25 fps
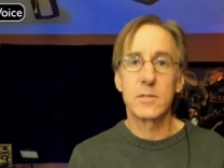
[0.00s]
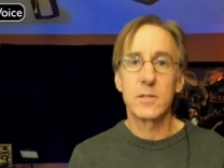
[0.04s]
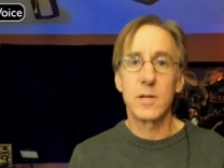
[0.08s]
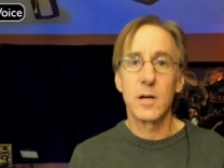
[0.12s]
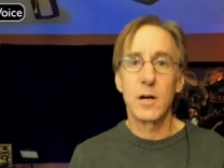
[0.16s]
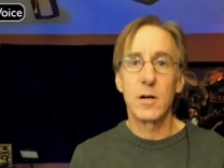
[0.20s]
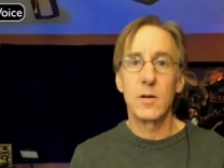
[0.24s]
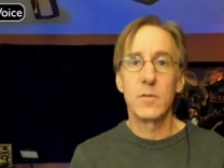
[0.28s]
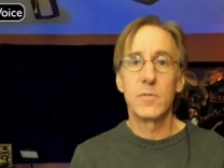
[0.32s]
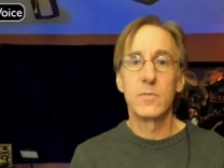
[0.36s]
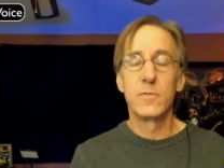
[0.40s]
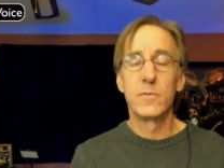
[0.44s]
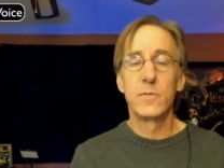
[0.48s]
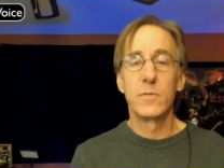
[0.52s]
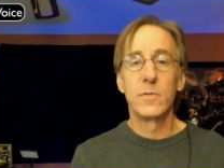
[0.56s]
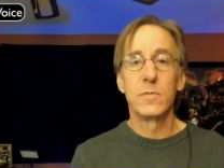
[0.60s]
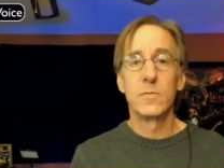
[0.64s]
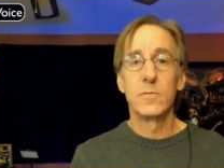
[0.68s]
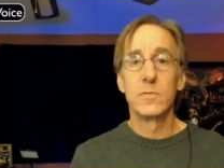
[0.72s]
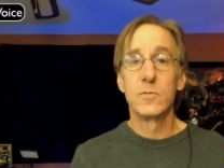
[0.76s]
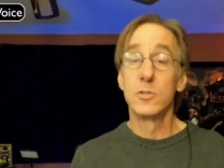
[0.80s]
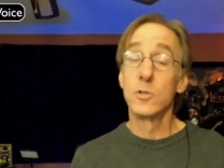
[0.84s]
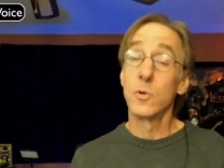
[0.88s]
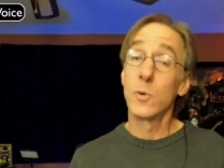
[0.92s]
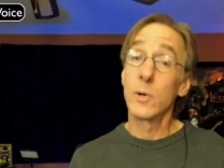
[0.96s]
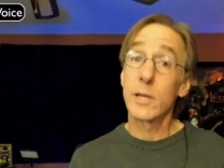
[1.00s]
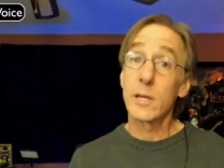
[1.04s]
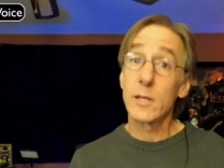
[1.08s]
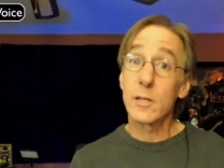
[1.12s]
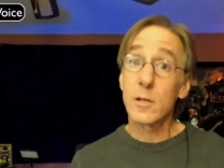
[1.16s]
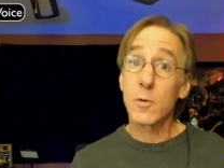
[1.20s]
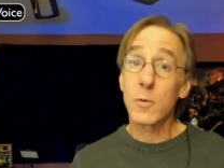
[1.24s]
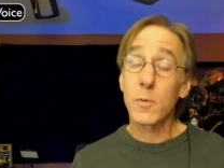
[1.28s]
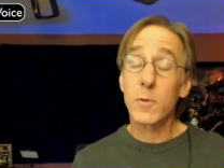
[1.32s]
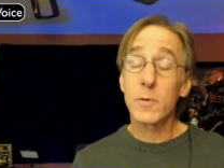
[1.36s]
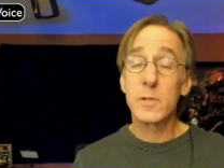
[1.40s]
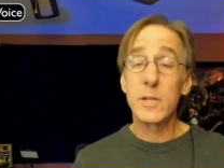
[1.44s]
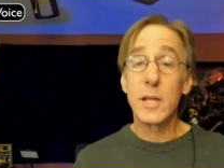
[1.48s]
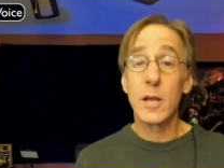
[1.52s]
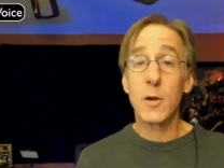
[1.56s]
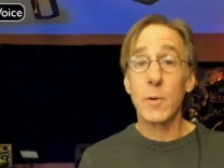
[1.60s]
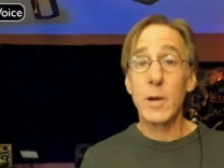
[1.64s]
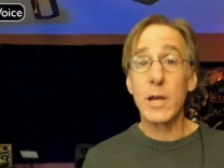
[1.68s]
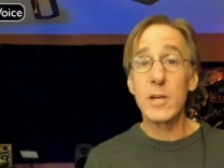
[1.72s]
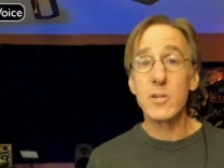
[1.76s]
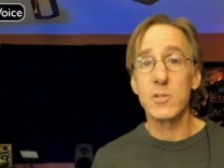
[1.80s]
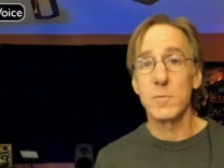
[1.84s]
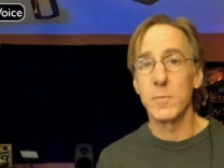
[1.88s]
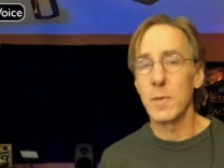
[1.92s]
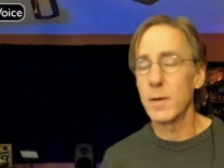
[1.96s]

of doing a narration.